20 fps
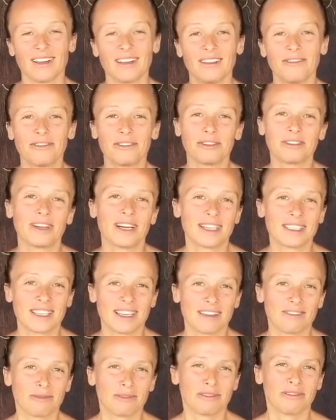If you guys
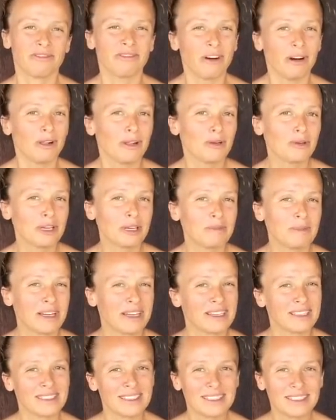have been following my
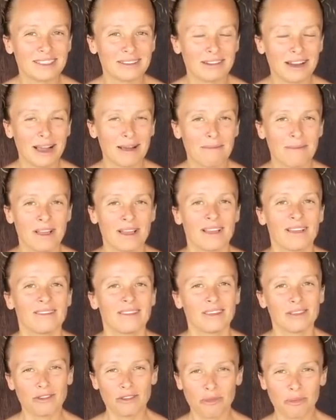Instagram,
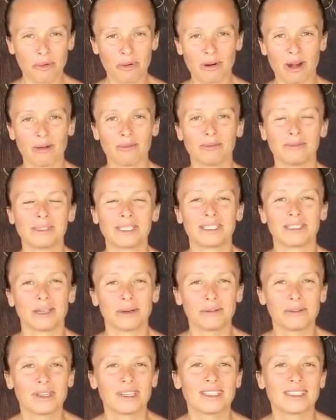then you've probably
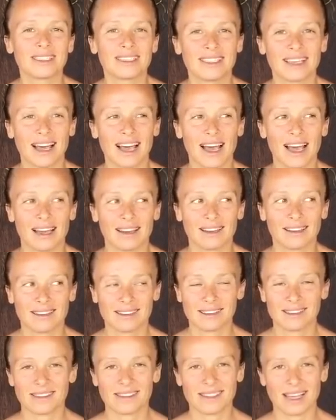noticed that
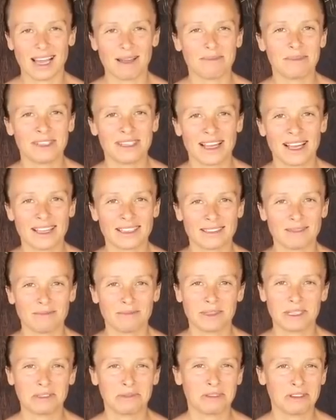Simon
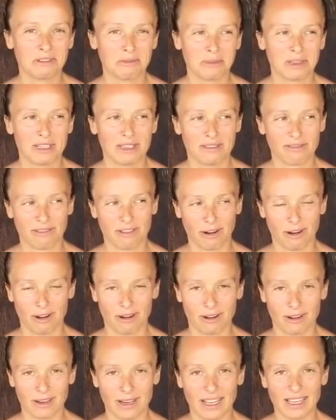hasn't been with me
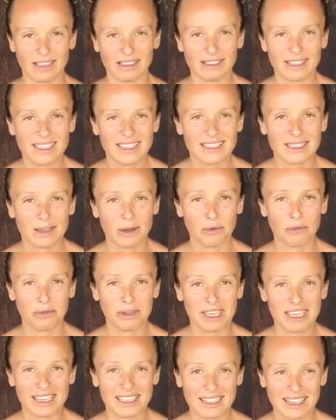for at least a
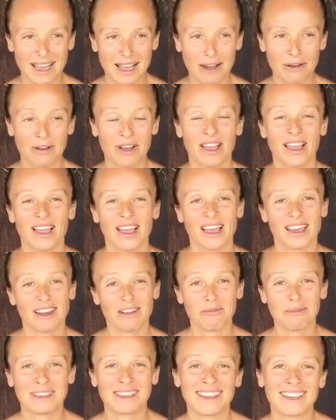week now and
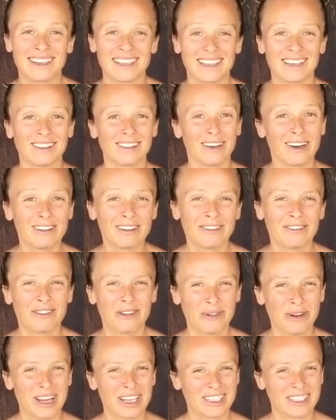I've been getting a lot of
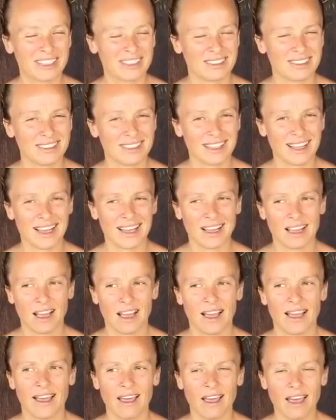questions like,
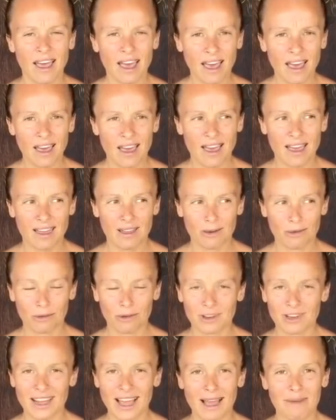hey,
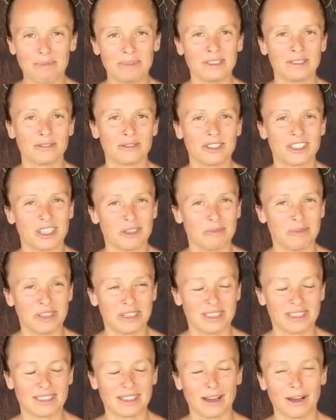what happened to
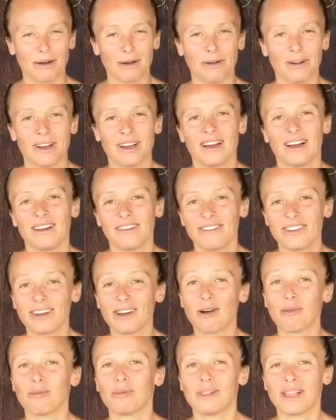Chippy? So I
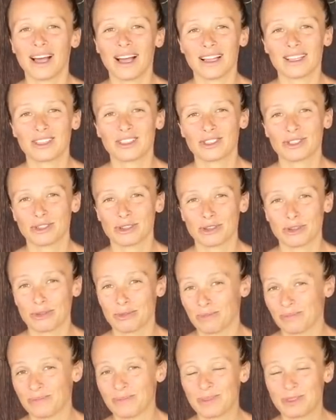feel obliged
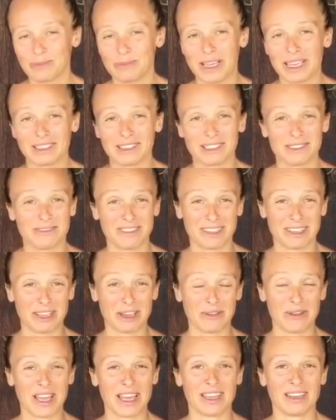to make this
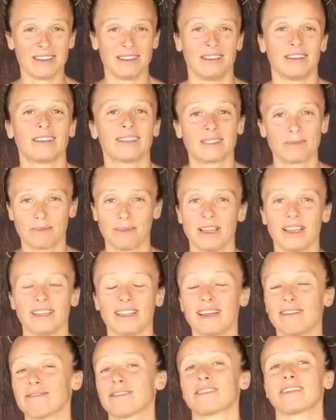video and
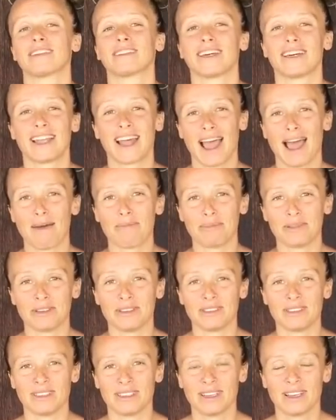explain everything that
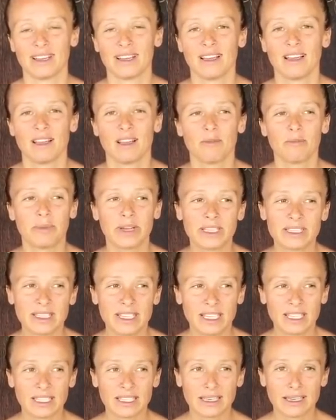happened.
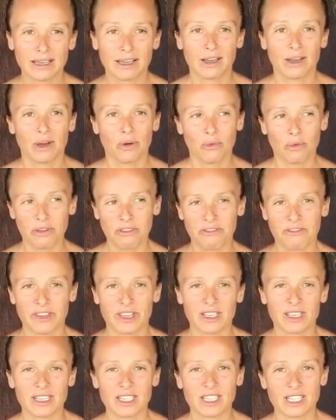Basically, we
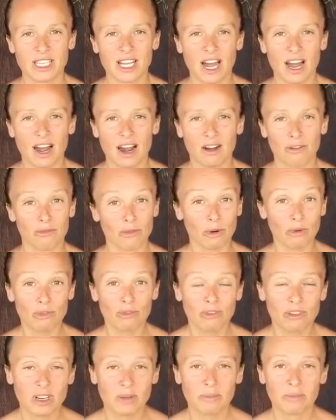finished our road
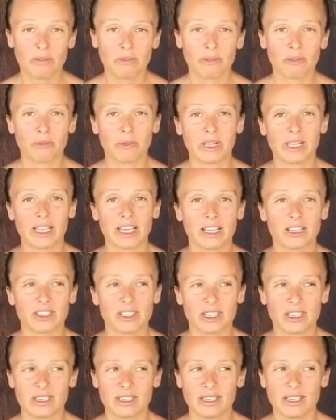trip from
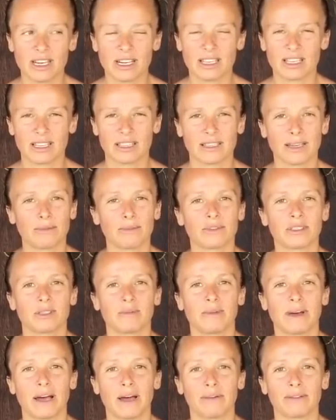Malaysia. I think that was
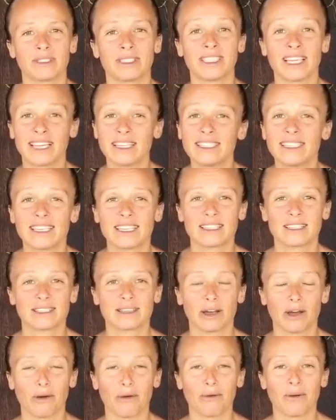about 10 days
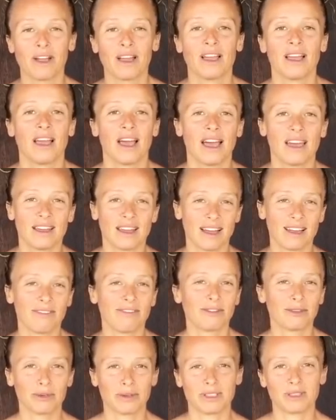ago. And I
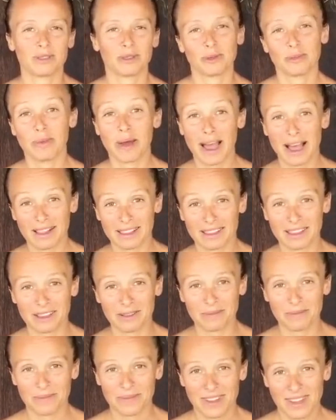flew into
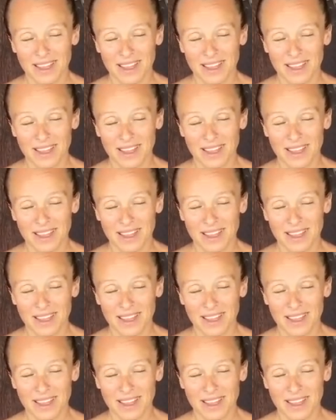Bali.